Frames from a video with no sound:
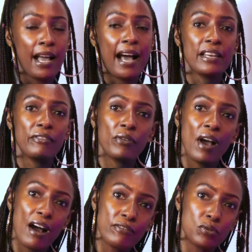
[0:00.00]
And if you
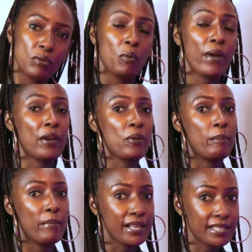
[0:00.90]
have to, wear your
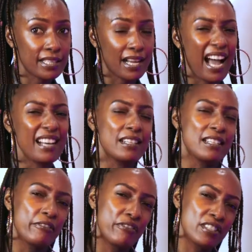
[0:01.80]
mask
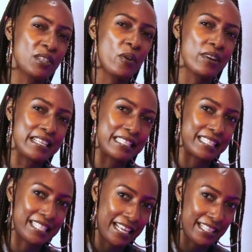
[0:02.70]
and physical
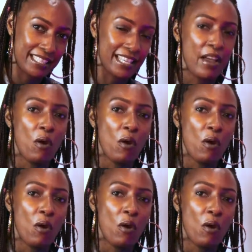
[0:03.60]
distance.